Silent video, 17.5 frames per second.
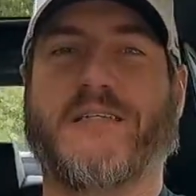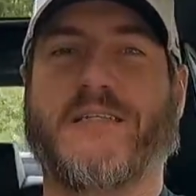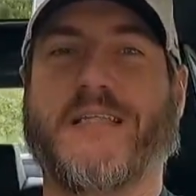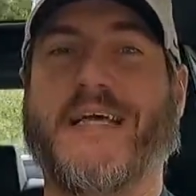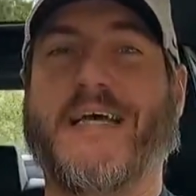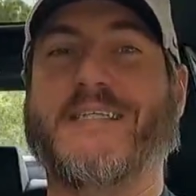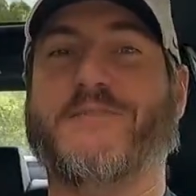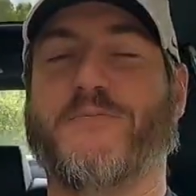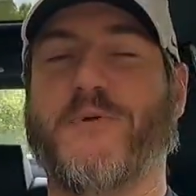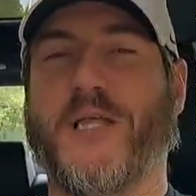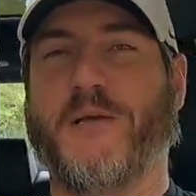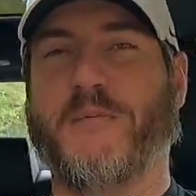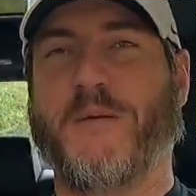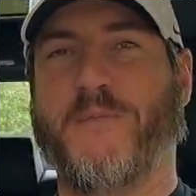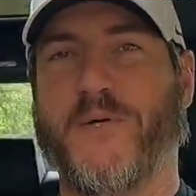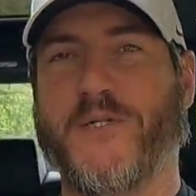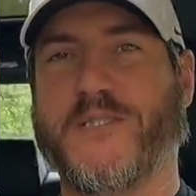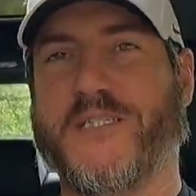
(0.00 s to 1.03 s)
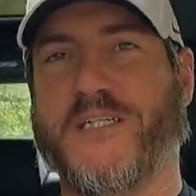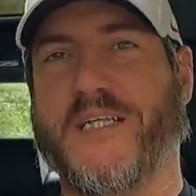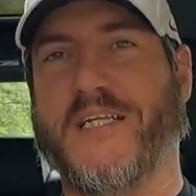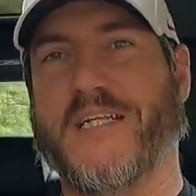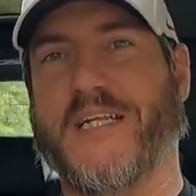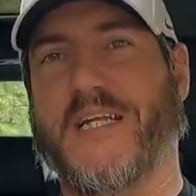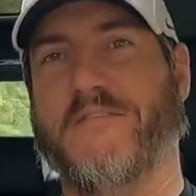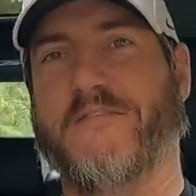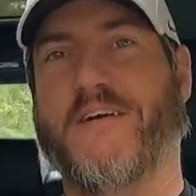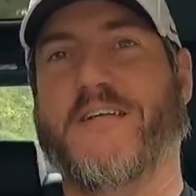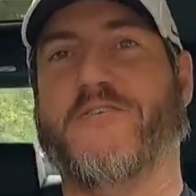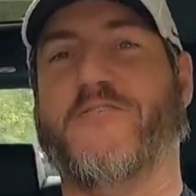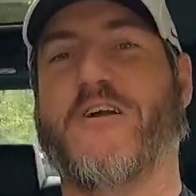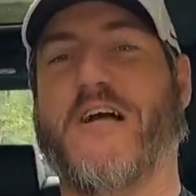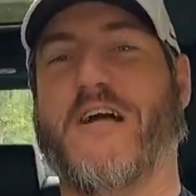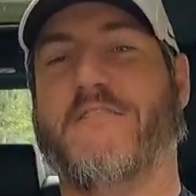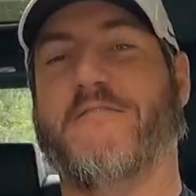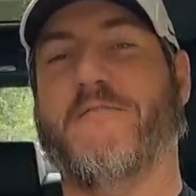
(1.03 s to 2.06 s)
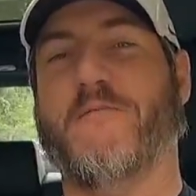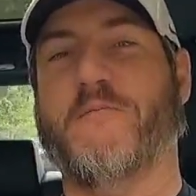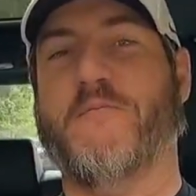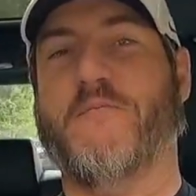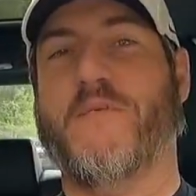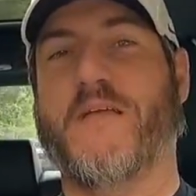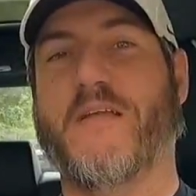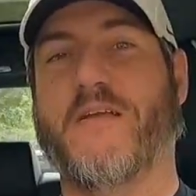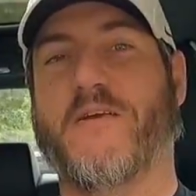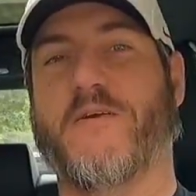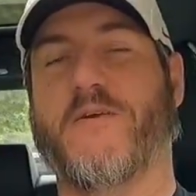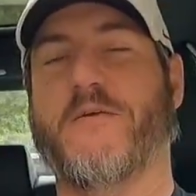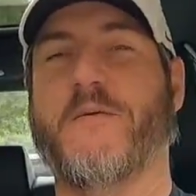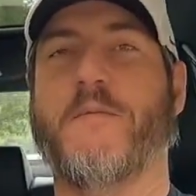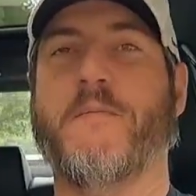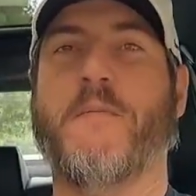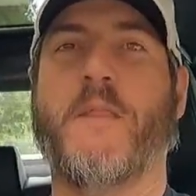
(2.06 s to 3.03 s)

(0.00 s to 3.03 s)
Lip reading: that's really been pushing it if I drive from here